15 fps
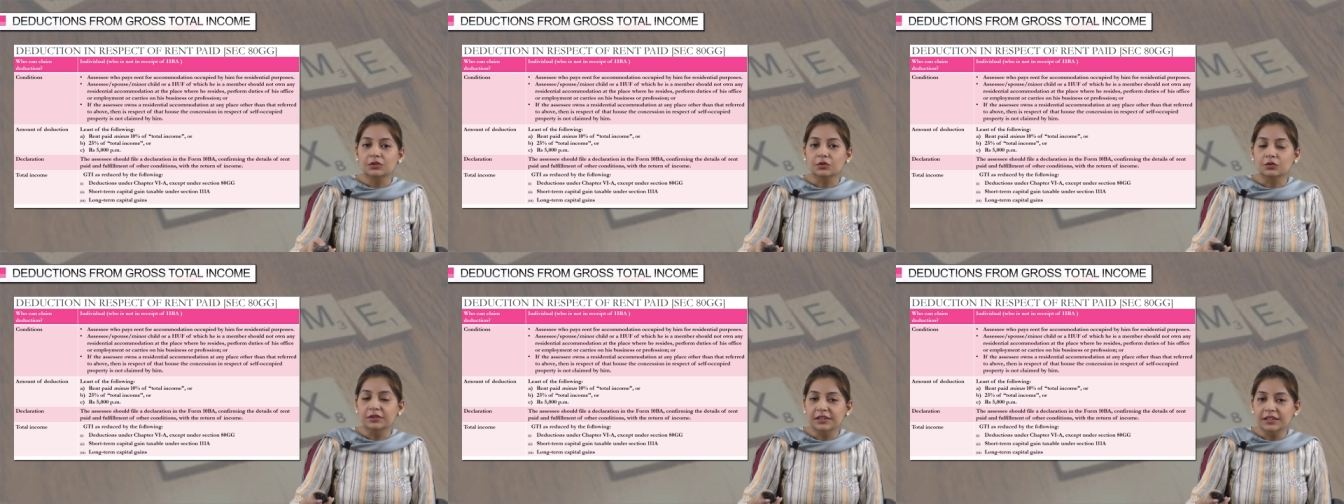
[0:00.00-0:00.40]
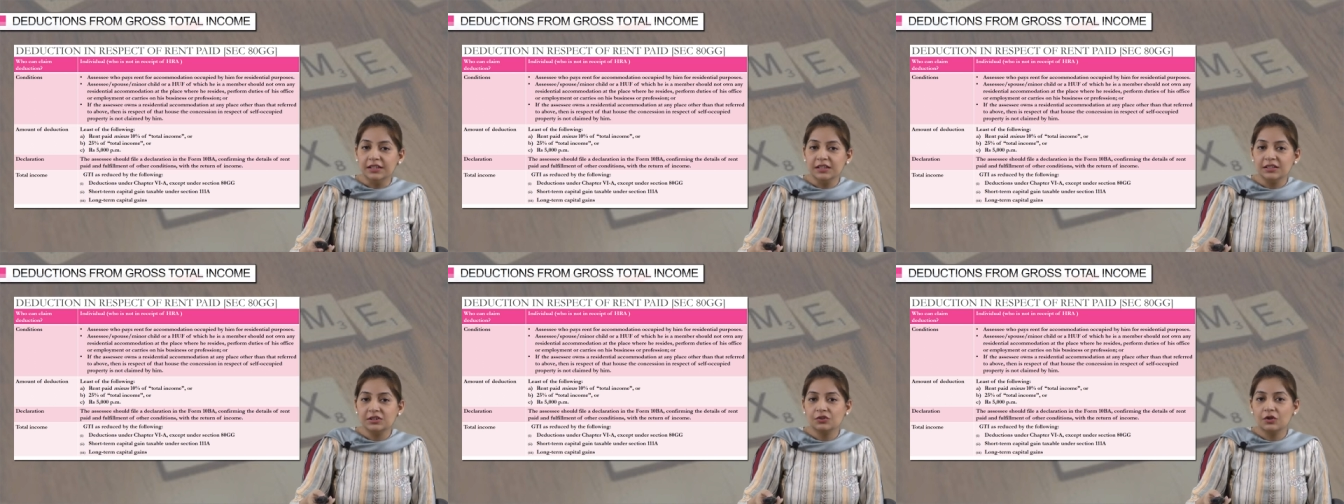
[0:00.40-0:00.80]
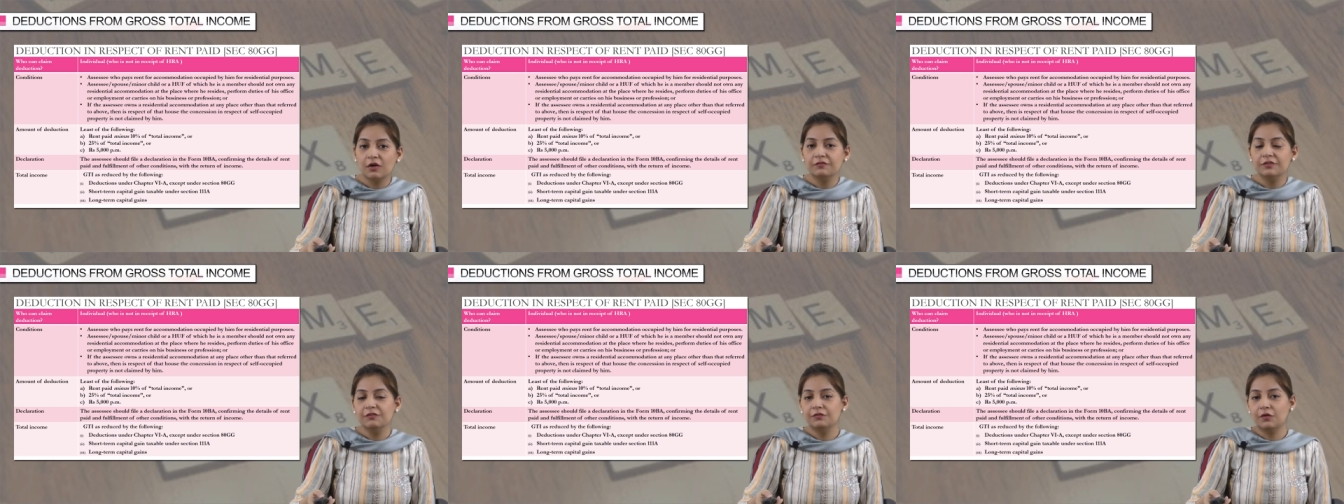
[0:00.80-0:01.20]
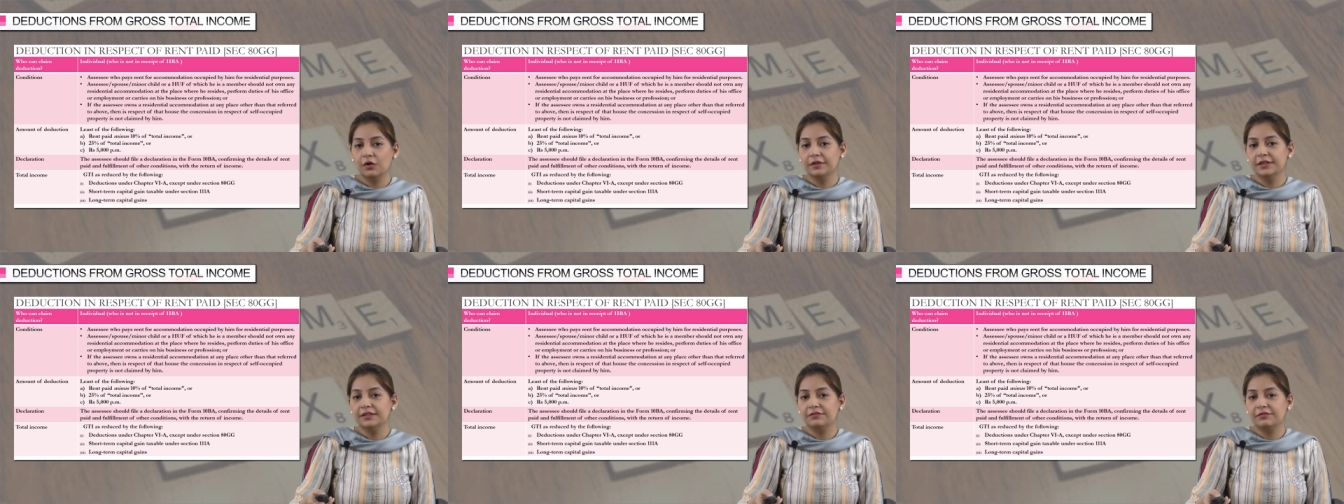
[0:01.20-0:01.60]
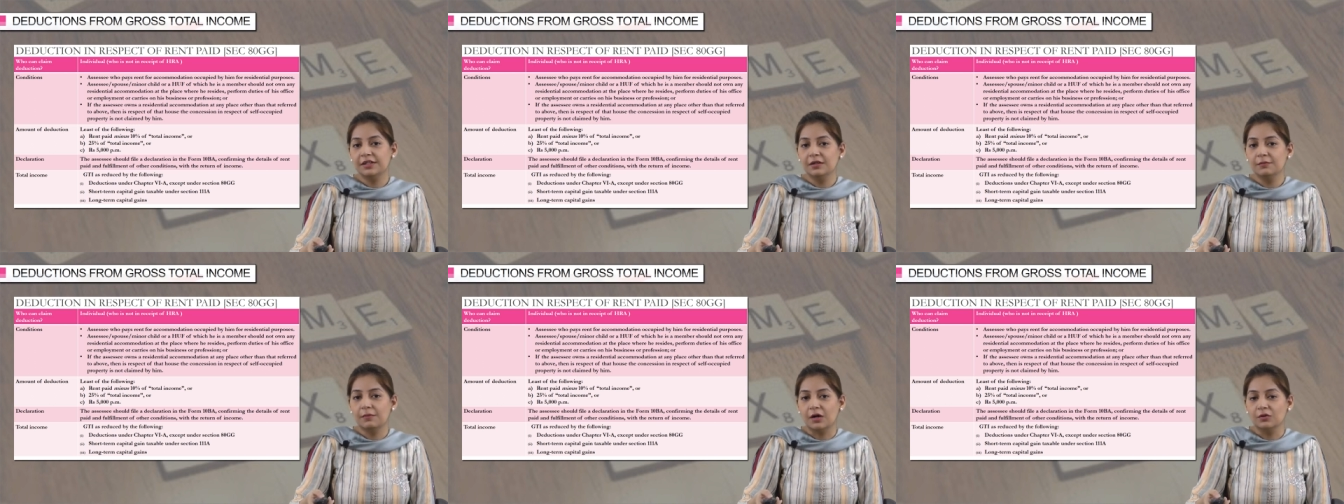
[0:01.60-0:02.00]
So least of the following
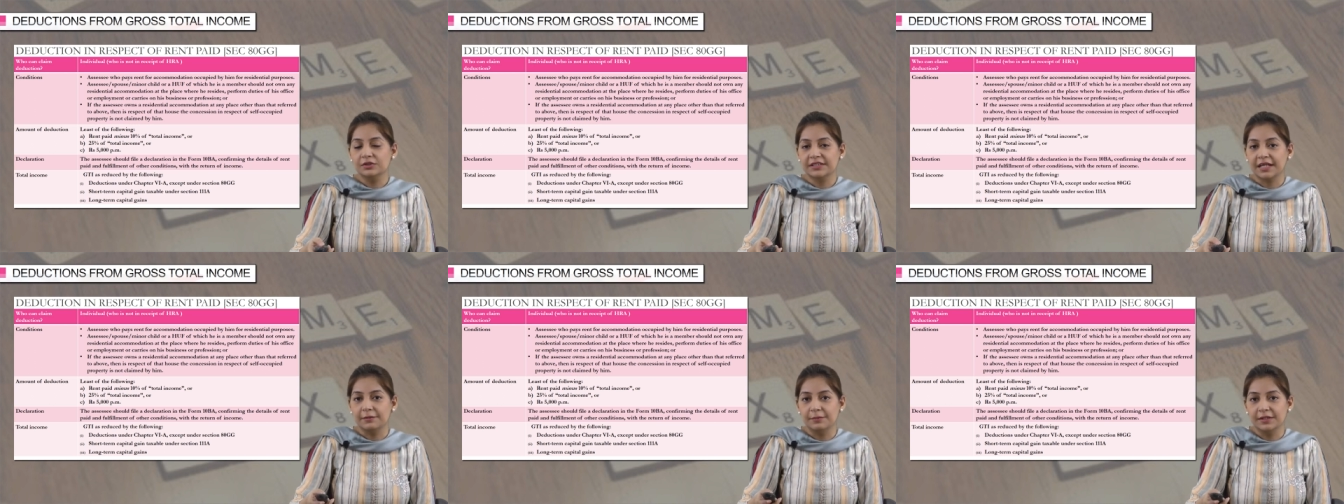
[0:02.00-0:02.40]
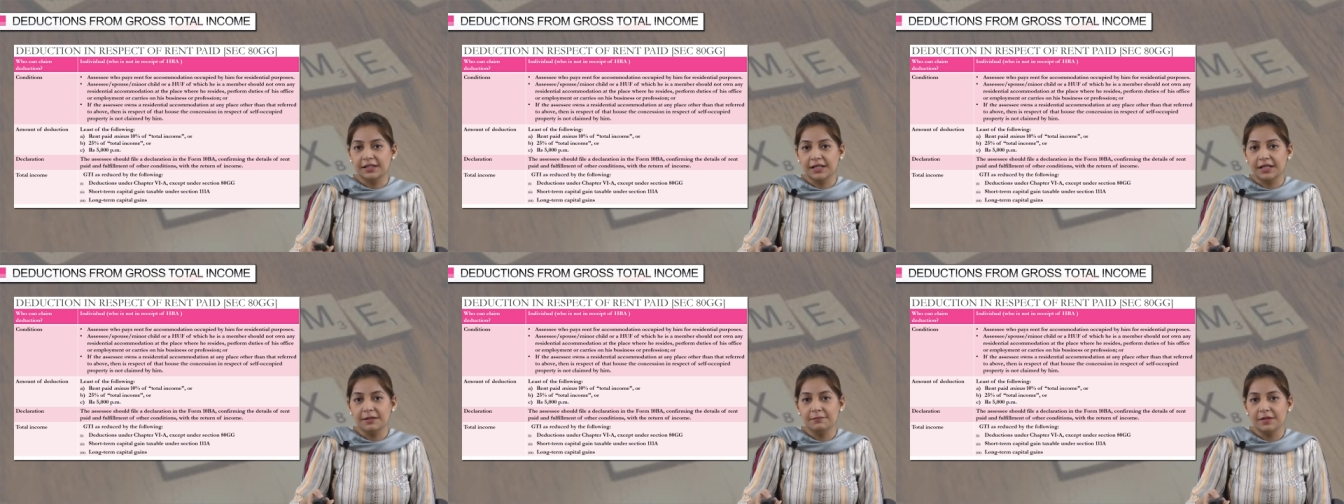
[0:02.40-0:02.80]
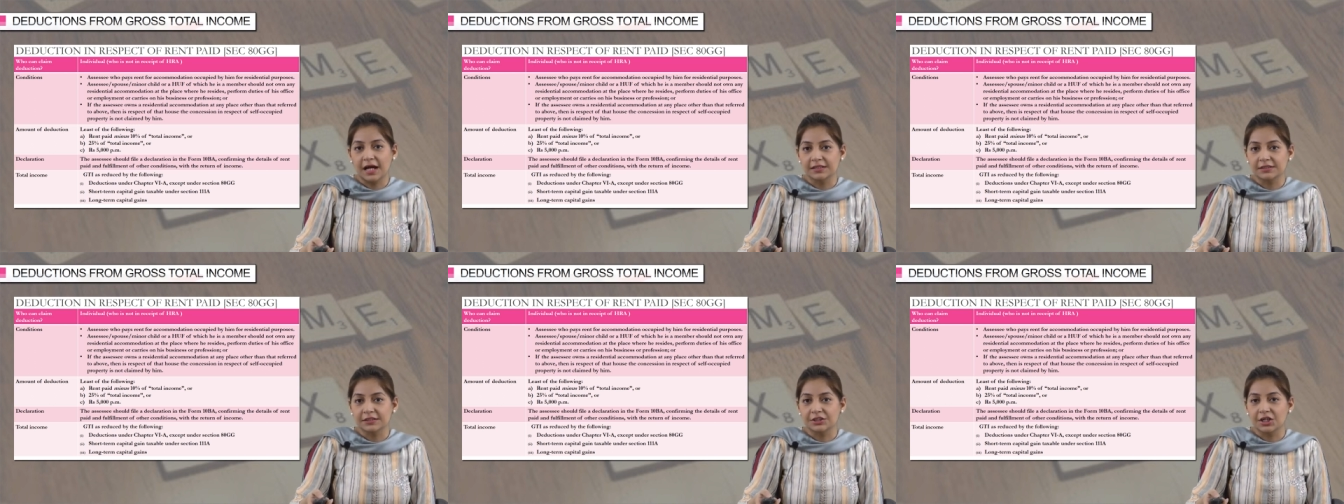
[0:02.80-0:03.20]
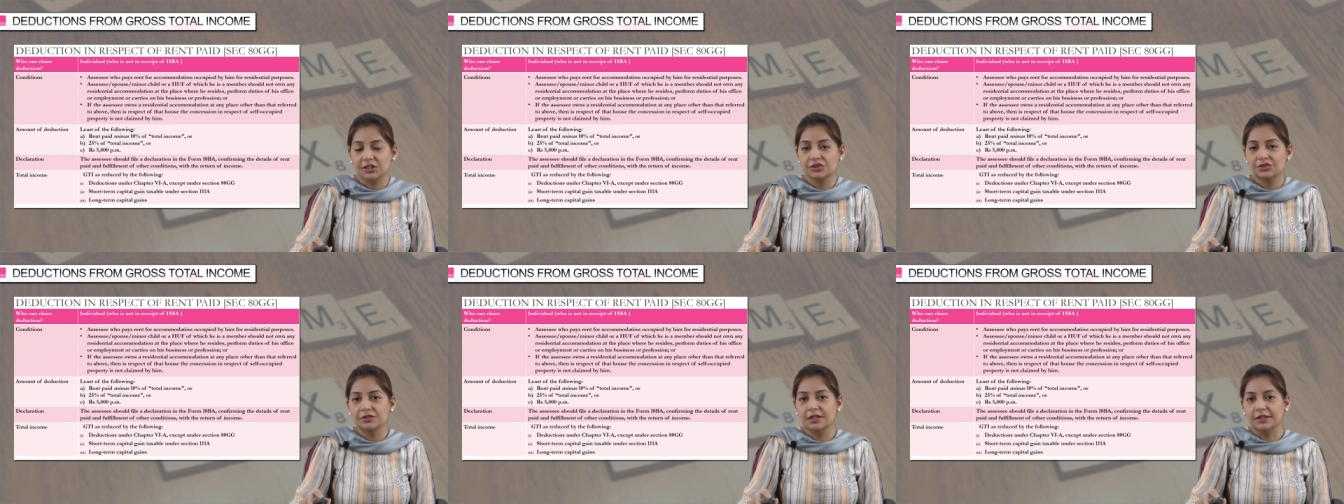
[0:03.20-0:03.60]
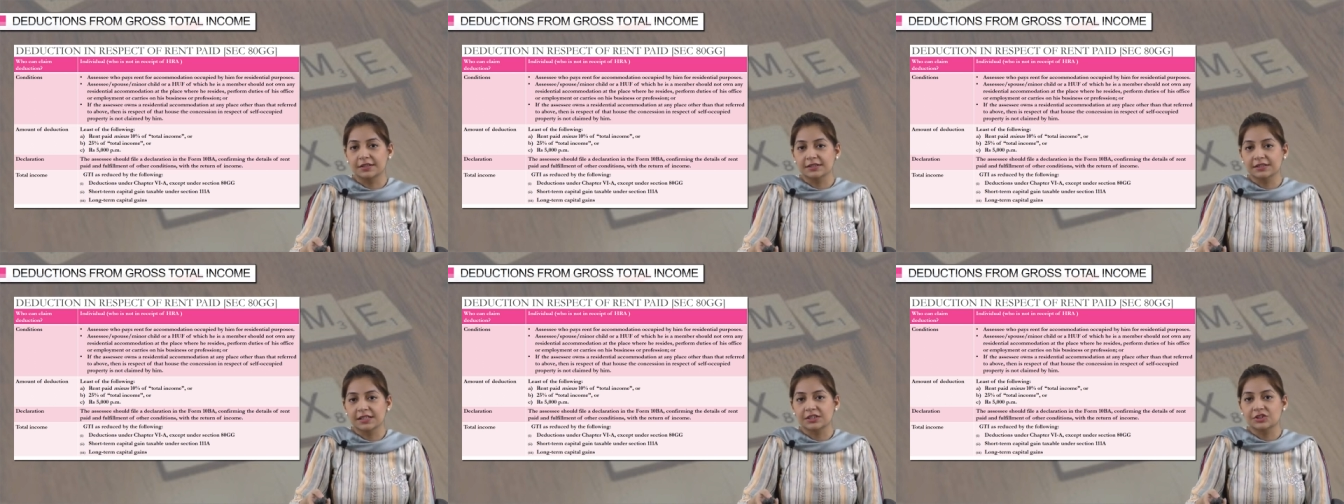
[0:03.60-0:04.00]
three amounts can be claimed as deduction
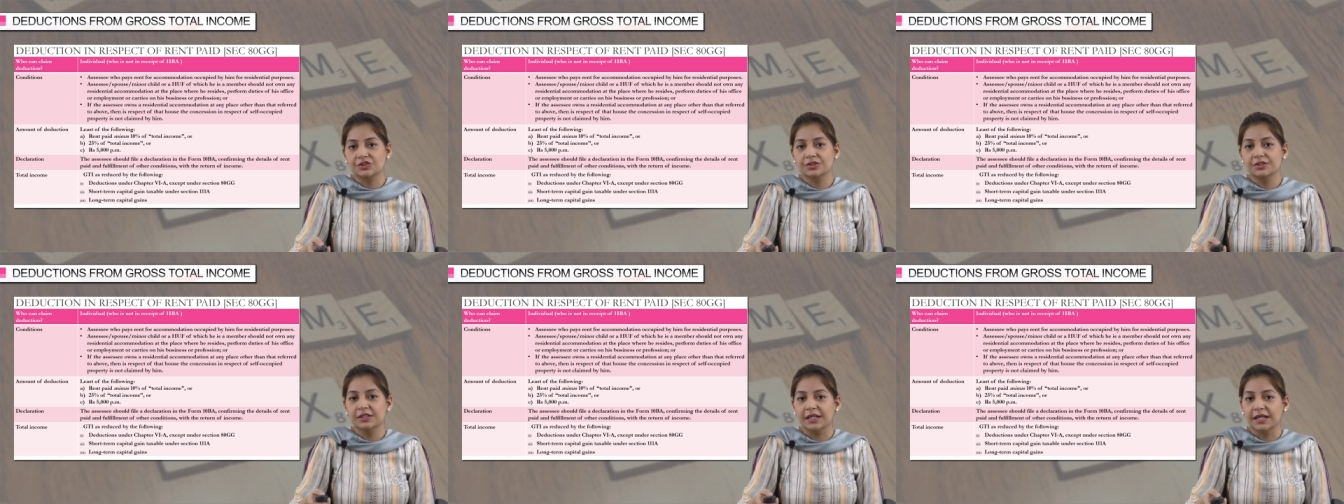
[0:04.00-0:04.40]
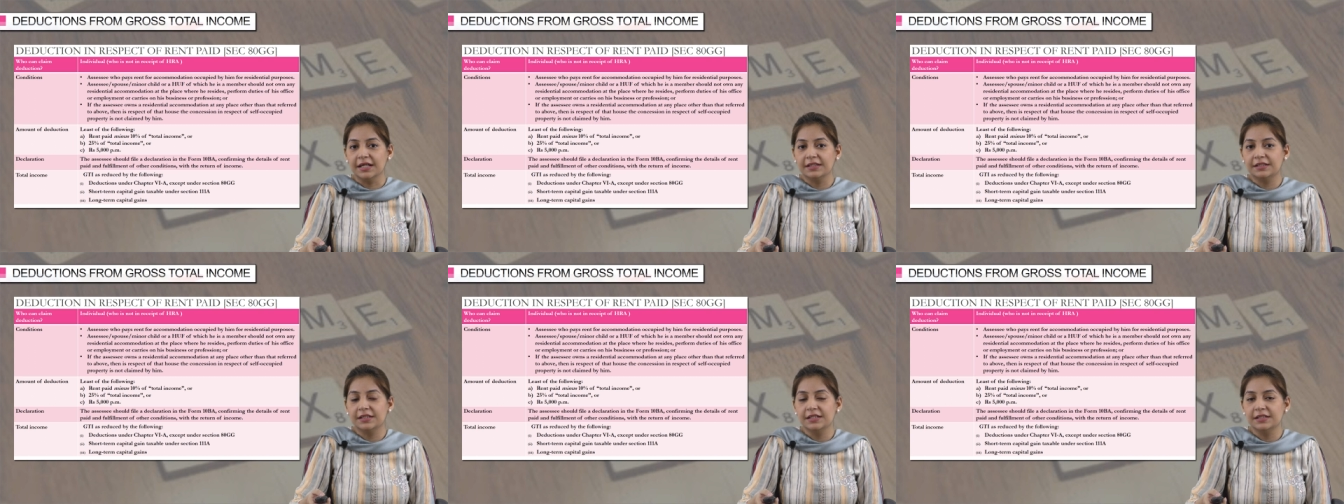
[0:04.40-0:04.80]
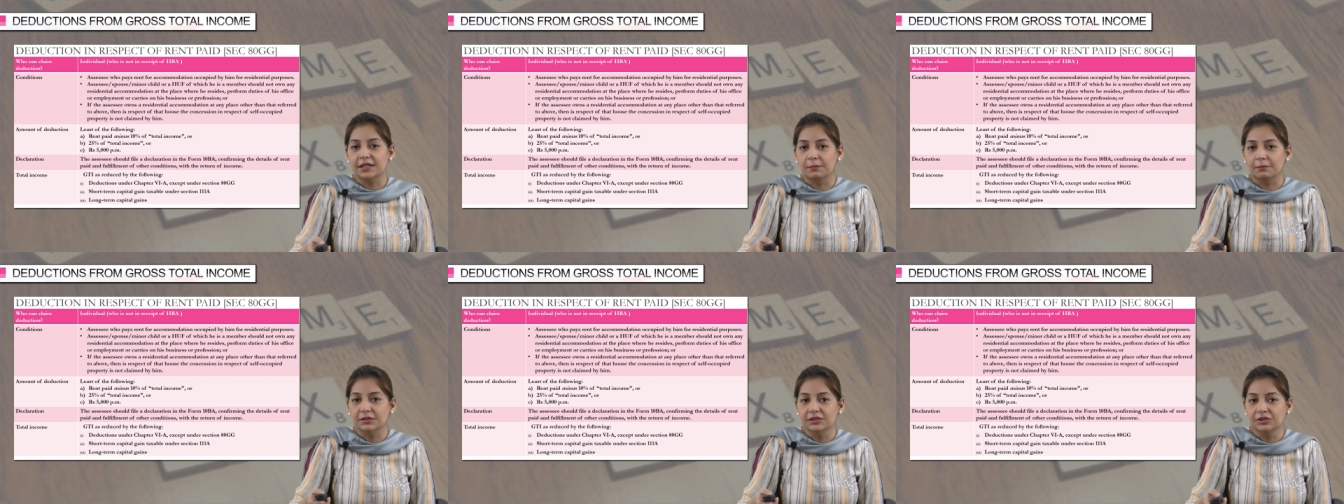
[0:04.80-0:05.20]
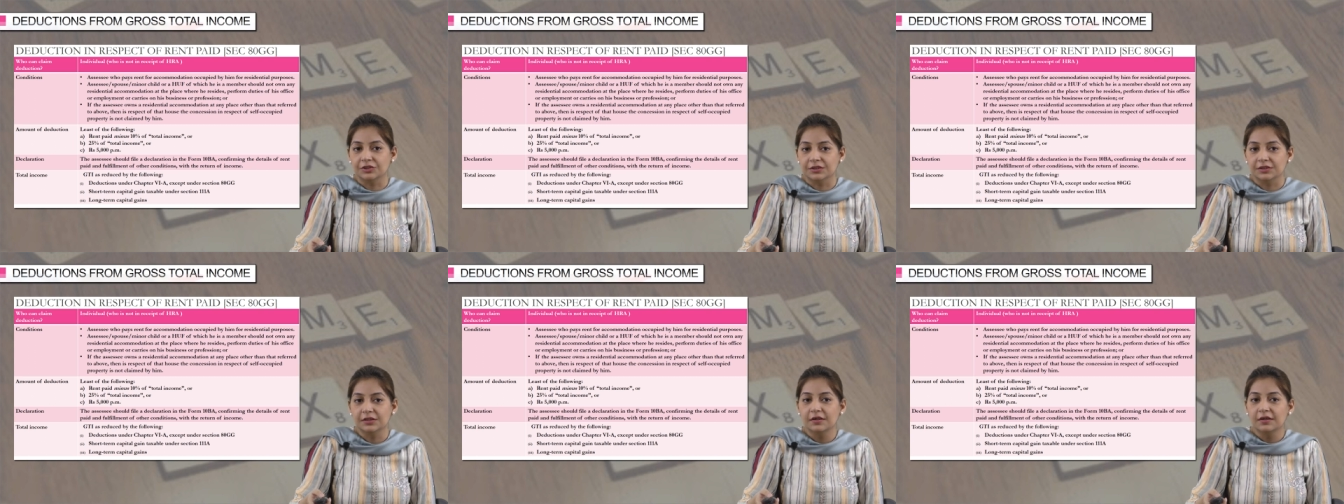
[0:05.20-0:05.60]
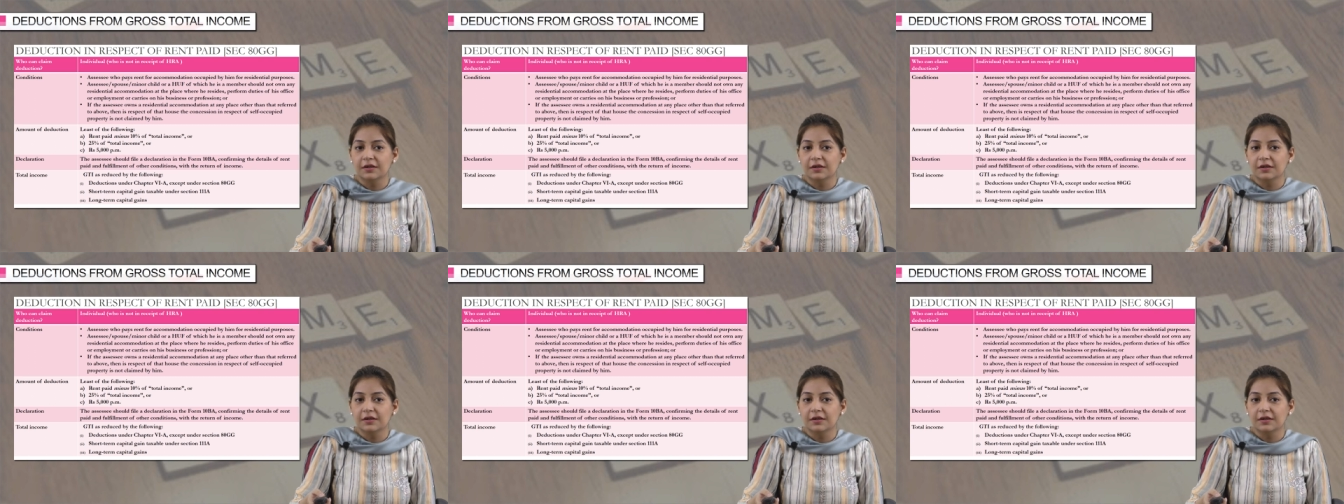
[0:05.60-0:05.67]
under section 80 double G,